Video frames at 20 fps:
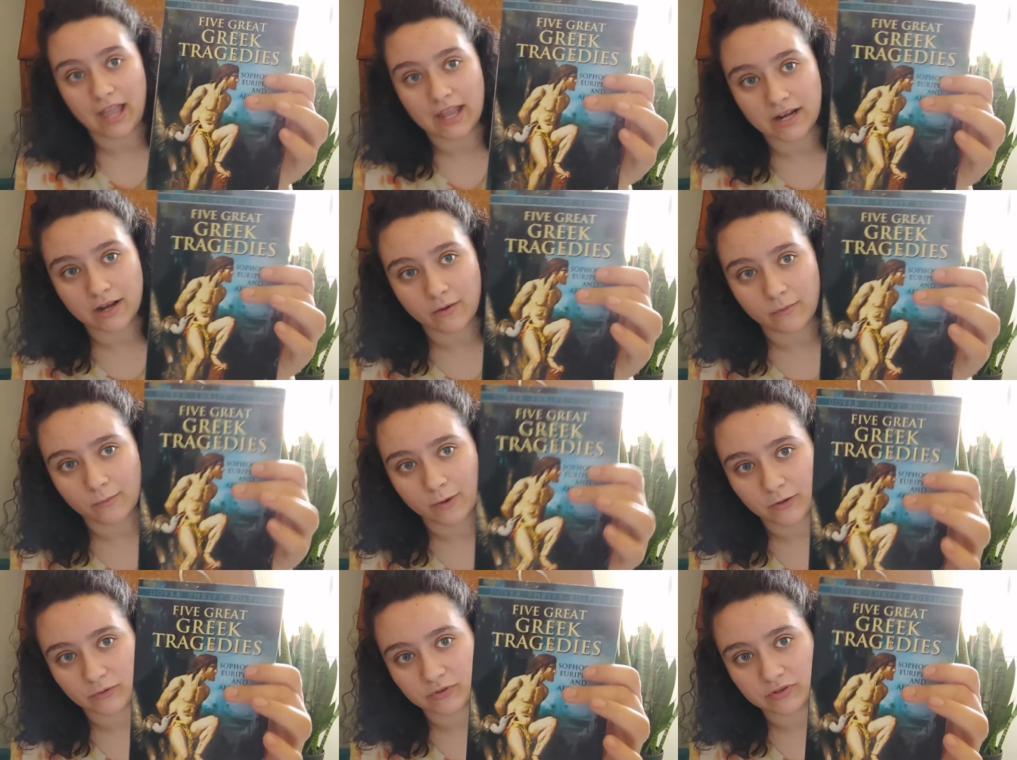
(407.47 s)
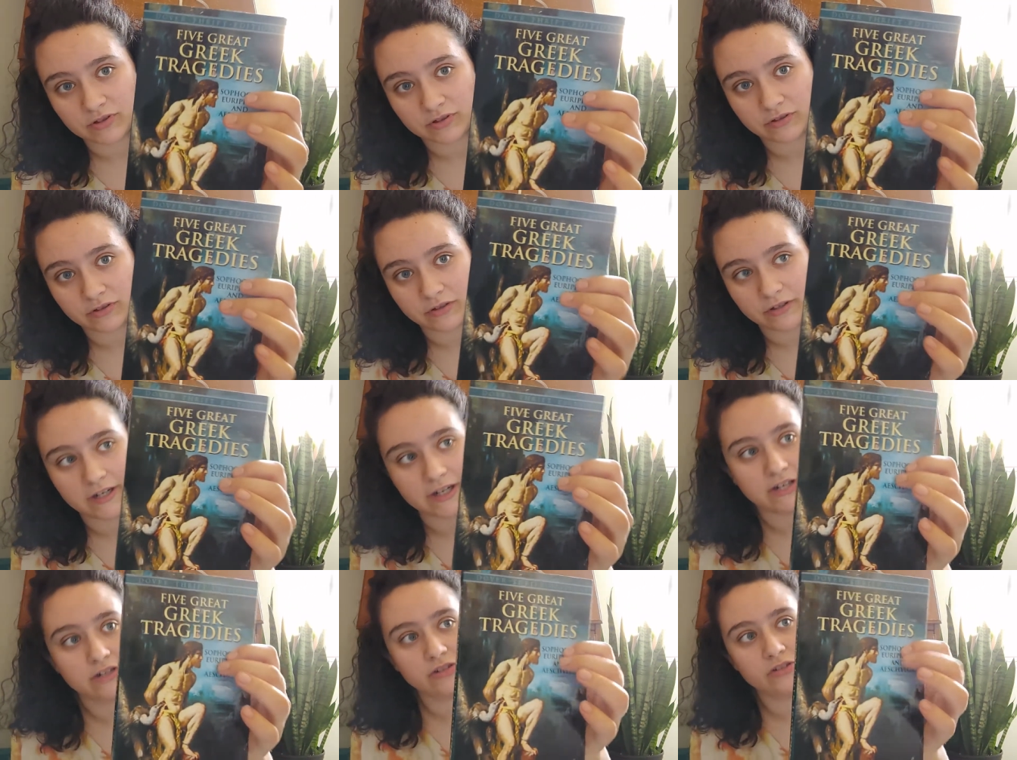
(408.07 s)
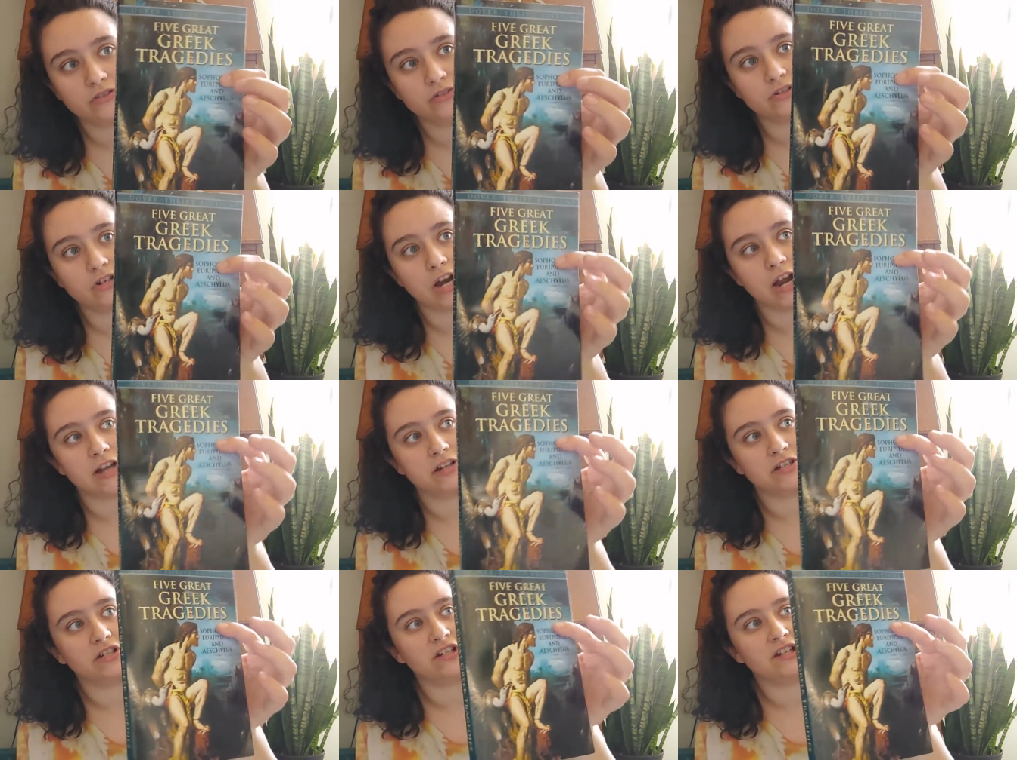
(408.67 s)
I know most of the Greek
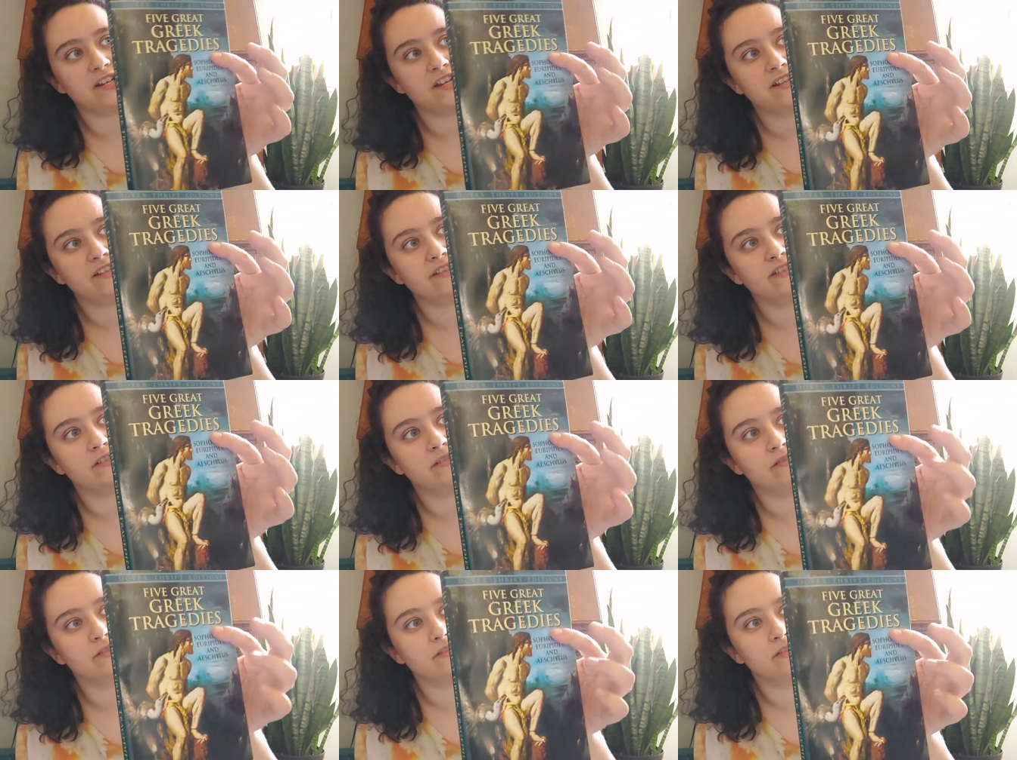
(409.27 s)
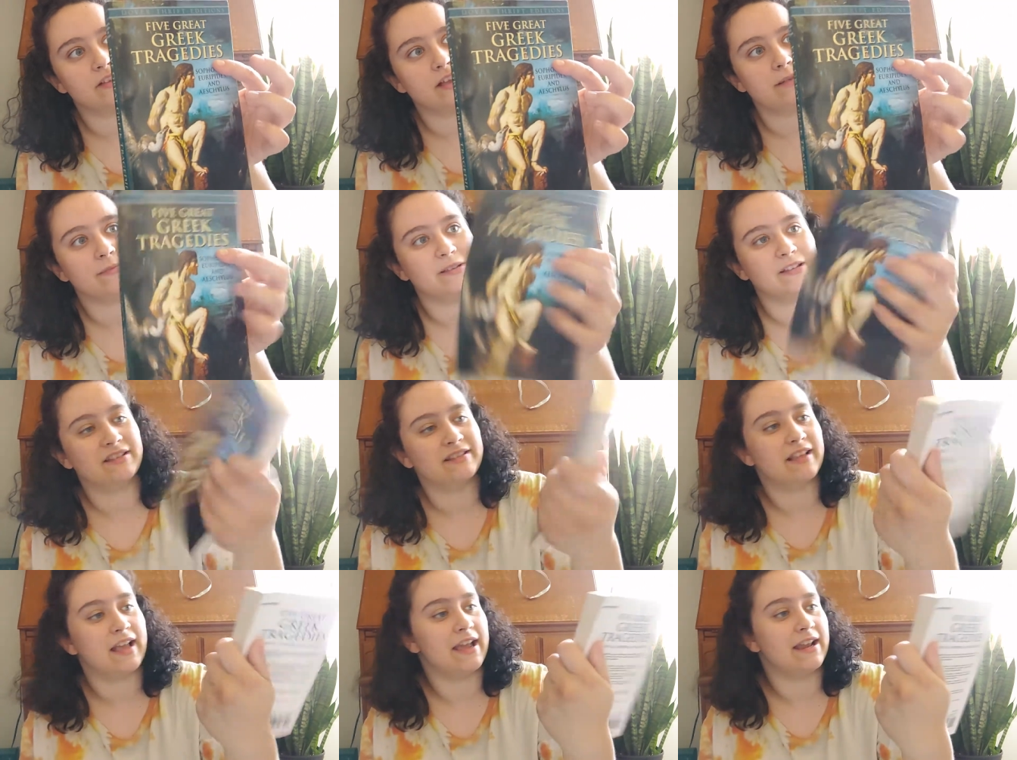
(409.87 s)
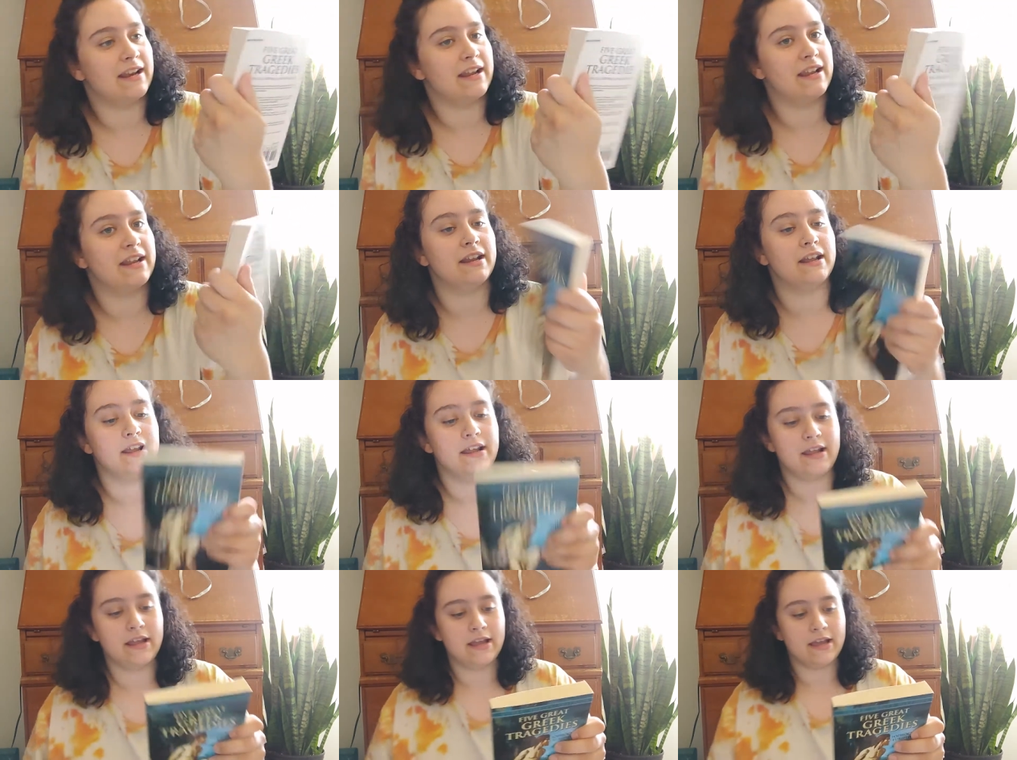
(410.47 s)
tragedies, so I'm
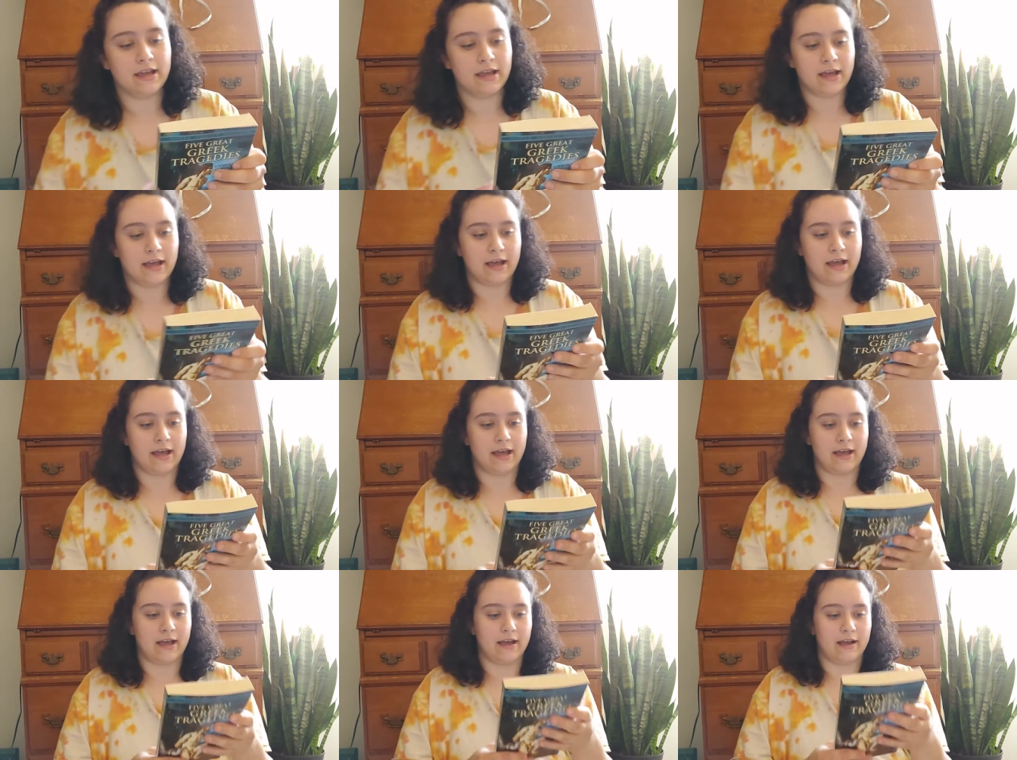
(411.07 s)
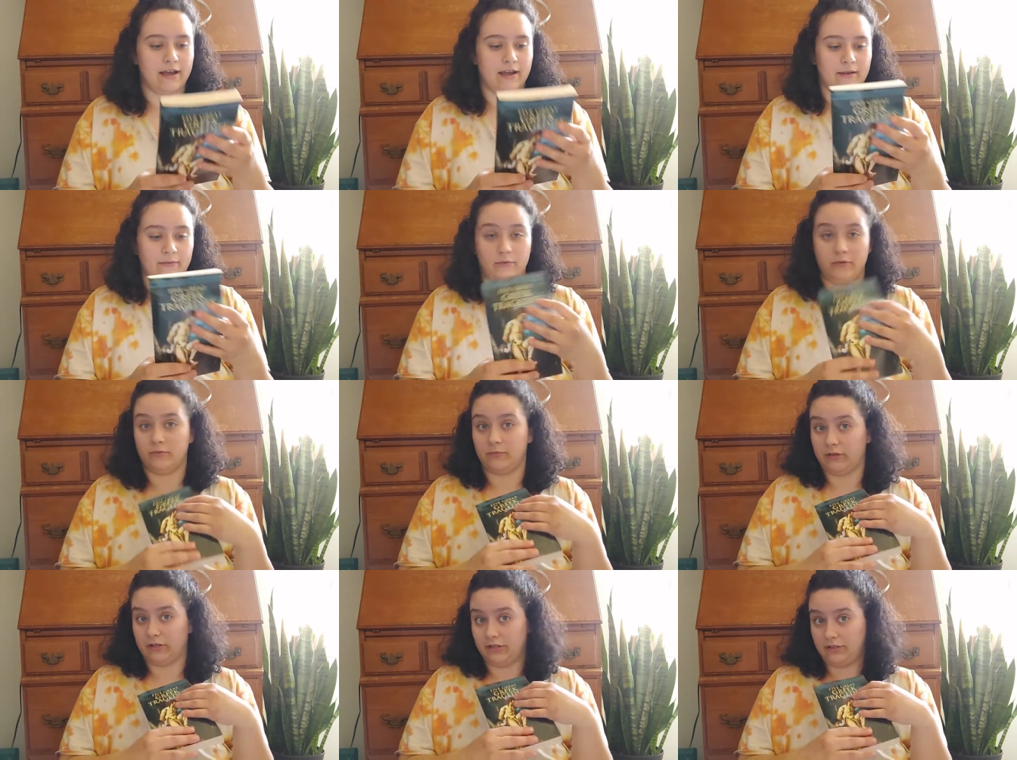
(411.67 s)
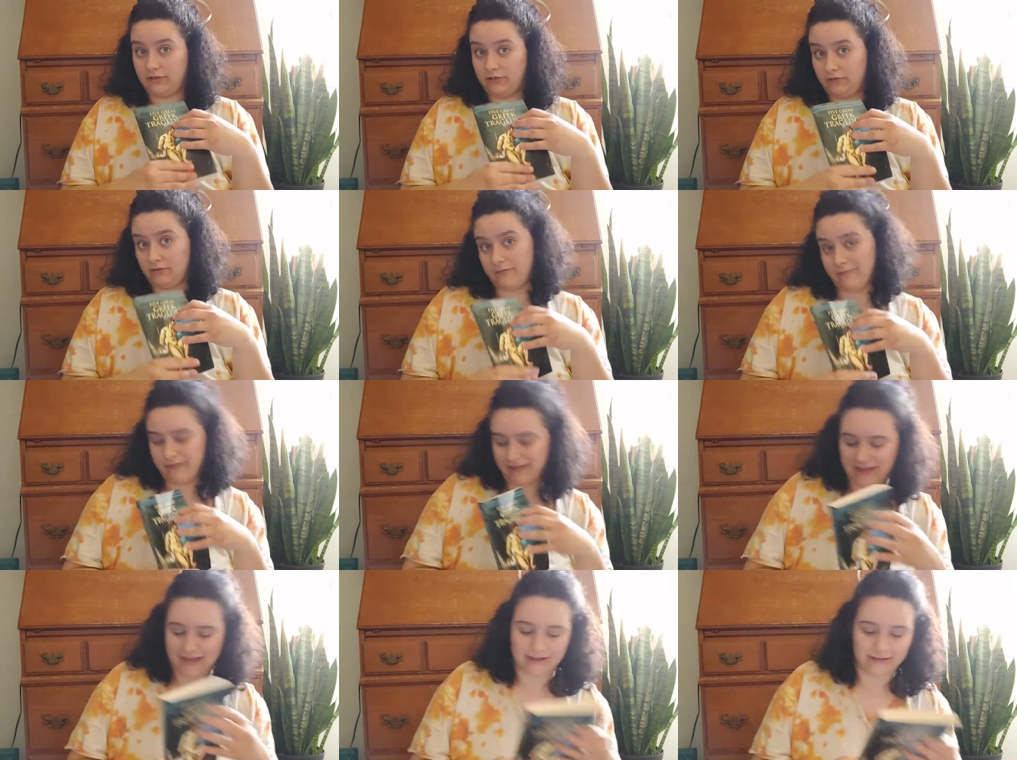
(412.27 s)
excited. Uh, I will read you the
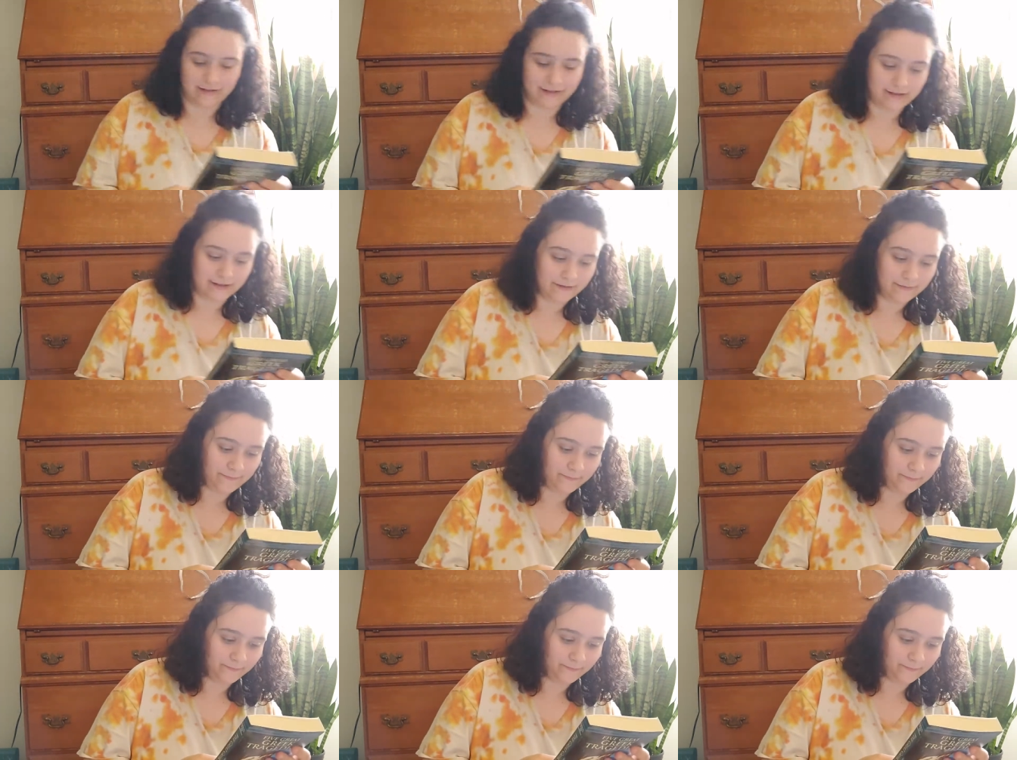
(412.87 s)
back.